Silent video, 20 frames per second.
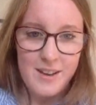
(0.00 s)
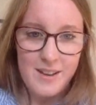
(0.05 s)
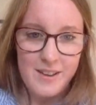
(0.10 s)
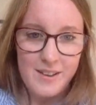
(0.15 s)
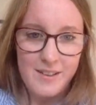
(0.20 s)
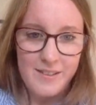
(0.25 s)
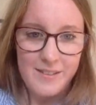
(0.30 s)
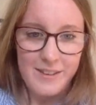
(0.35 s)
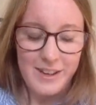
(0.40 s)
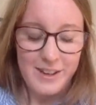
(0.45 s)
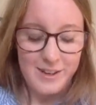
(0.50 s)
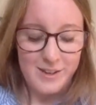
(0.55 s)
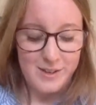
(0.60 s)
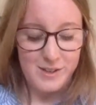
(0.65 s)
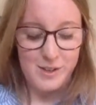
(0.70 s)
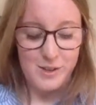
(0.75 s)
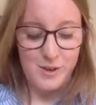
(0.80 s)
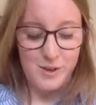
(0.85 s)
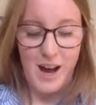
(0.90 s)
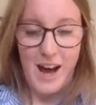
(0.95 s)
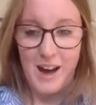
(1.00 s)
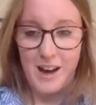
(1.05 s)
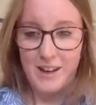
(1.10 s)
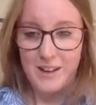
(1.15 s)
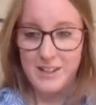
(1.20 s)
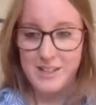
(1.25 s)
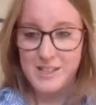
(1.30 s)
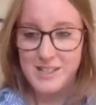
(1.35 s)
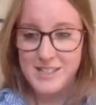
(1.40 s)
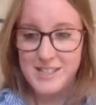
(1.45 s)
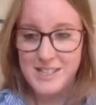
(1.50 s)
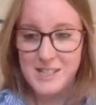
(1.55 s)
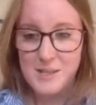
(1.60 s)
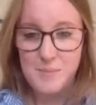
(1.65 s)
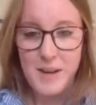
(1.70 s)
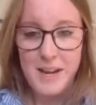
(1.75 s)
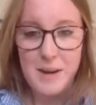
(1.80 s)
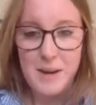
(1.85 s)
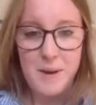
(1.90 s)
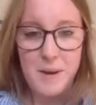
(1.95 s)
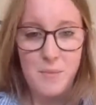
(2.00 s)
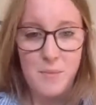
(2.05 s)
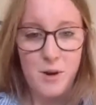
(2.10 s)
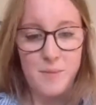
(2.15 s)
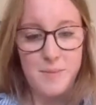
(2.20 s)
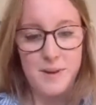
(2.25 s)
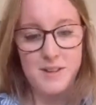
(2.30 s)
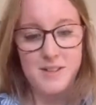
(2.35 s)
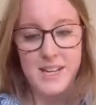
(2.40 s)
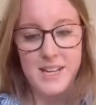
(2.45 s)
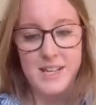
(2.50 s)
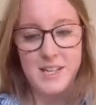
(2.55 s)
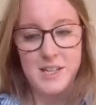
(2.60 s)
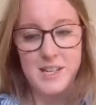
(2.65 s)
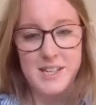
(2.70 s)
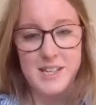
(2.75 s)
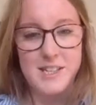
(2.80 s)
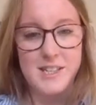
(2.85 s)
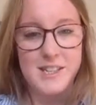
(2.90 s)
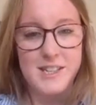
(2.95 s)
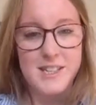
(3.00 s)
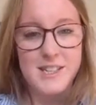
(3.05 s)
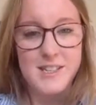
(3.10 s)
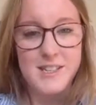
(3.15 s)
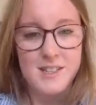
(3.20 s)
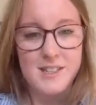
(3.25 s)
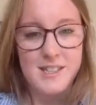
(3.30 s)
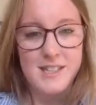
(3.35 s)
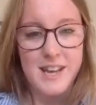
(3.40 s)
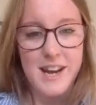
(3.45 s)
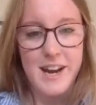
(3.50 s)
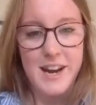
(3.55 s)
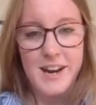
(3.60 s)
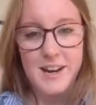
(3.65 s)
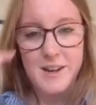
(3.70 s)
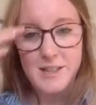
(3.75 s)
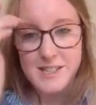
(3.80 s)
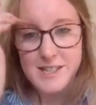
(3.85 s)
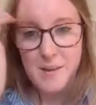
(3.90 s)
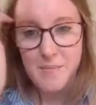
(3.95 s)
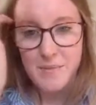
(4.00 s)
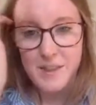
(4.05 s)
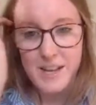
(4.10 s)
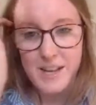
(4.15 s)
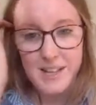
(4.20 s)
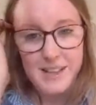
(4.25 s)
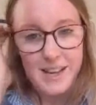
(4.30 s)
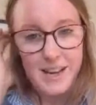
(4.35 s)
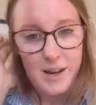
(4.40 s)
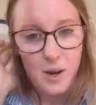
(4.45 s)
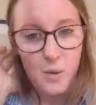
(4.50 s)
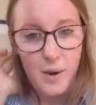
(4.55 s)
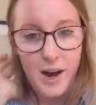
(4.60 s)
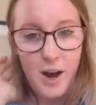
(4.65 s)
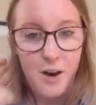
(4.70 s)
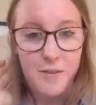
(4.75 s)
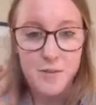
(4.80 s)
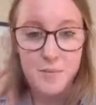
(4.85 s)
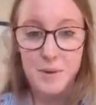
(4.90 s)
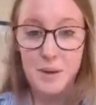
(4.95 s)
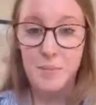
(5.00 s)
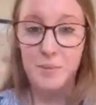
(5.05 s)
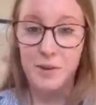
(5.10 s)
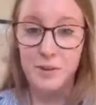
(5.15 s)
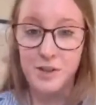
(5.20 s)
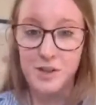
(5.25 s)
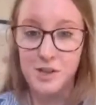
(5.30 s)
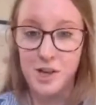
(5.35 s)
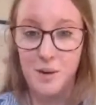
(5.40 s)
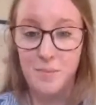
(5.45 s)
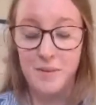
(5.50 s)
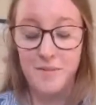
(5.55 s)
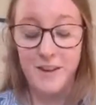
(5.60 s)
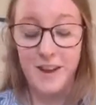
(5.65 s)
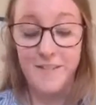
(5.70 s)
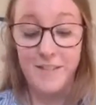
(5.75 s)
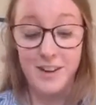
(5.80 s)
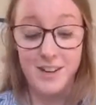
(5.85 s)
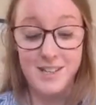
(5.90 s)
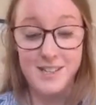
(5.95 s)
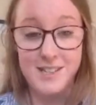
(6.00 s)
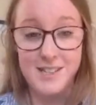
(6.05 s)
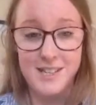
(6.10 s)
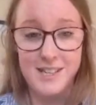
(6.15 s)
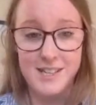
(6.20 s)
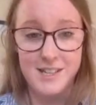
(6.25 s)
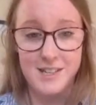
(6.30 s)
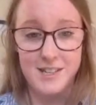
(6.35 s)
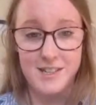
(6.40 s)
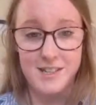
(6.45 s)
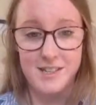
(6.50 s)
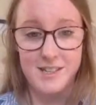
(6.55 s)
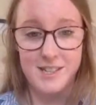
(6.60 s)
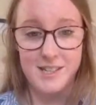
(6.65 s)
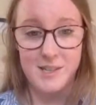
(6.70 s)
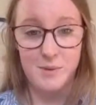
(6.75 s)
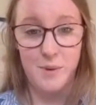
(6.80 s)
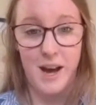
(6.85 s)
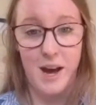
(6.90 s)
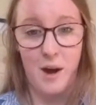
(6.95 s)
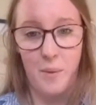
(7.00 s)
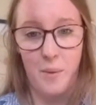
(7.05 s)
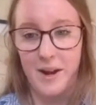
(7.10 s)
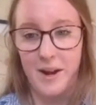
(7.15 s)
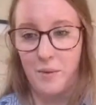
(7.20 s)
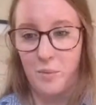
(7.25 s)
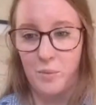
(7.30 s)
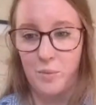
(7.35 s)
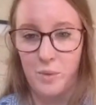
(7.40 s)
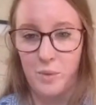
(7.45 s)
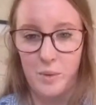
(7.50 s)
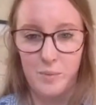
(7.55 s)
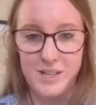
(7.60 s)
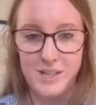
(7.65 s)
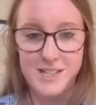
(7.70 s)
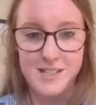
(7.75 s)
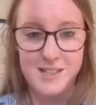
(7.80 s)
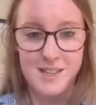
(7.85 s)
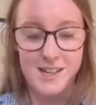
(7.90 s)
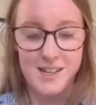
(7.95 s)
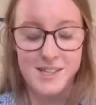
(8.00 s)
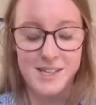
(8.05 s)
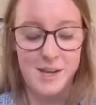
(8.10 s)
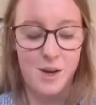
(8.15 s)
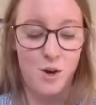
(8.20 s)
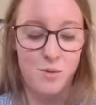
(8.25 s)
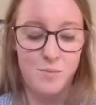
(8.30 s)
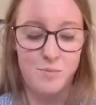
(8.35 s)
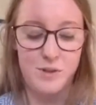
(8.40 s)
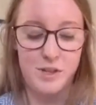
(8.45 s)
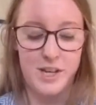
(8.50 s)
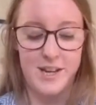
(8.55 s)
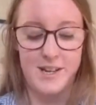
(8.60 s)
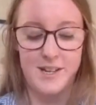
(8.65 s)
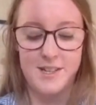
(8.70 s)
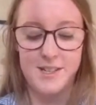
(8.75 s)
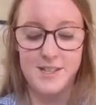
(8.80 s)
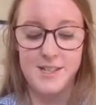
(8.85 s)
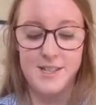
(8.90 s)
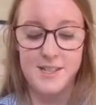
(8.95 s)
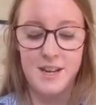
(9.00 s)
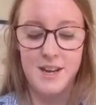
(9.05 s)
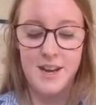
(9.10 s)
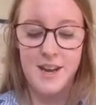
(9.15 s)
There you go. So I'll just explain a bit more about side adjusters because they're something that quite often people in the shop have never considered as well when we discuss the options.